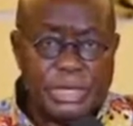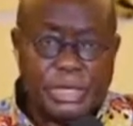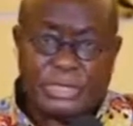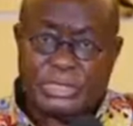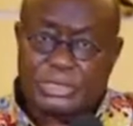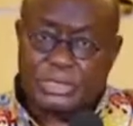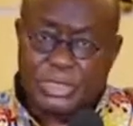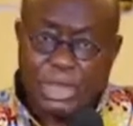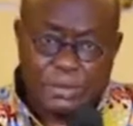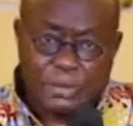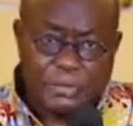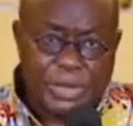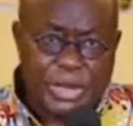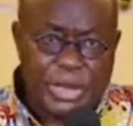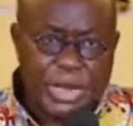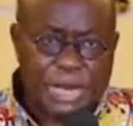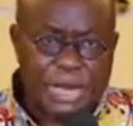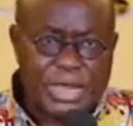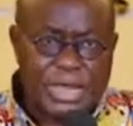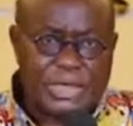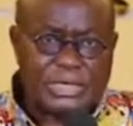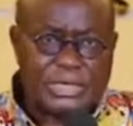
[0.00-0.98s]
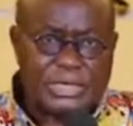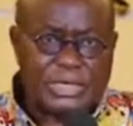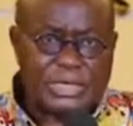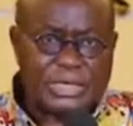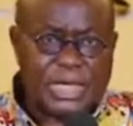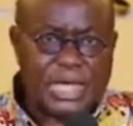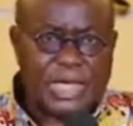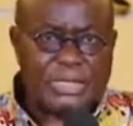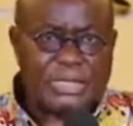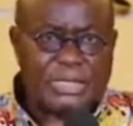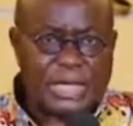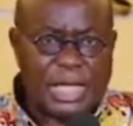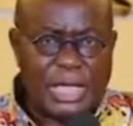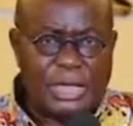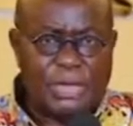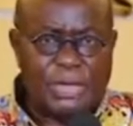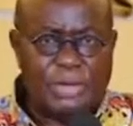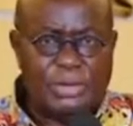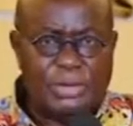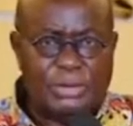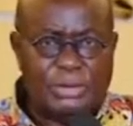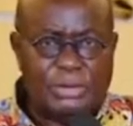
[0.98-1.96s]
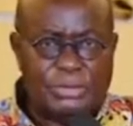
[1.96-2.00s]
It has not been an easy task,
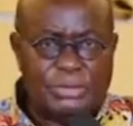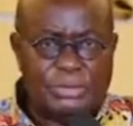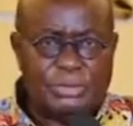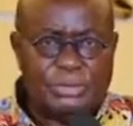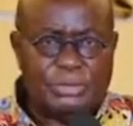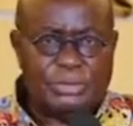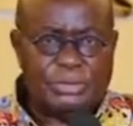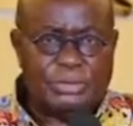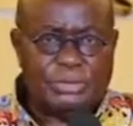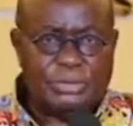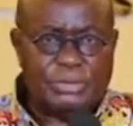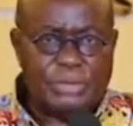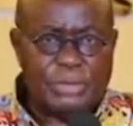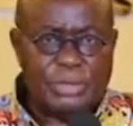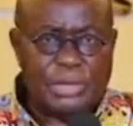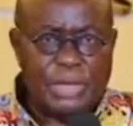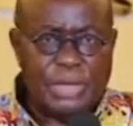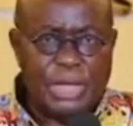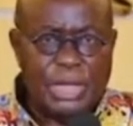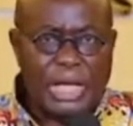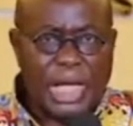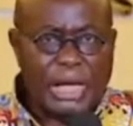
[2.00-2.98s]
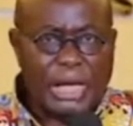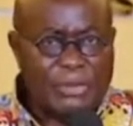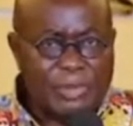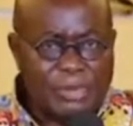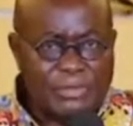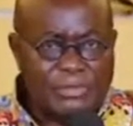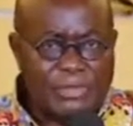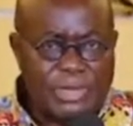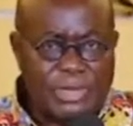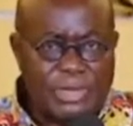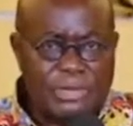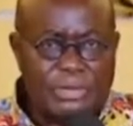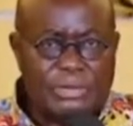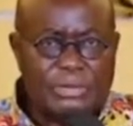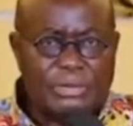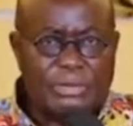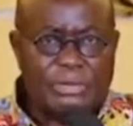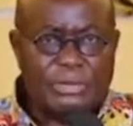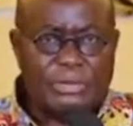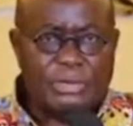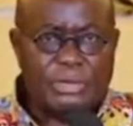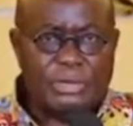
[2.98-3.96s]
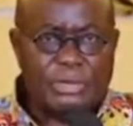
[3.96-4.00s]
I know. However,
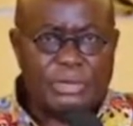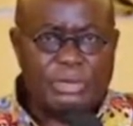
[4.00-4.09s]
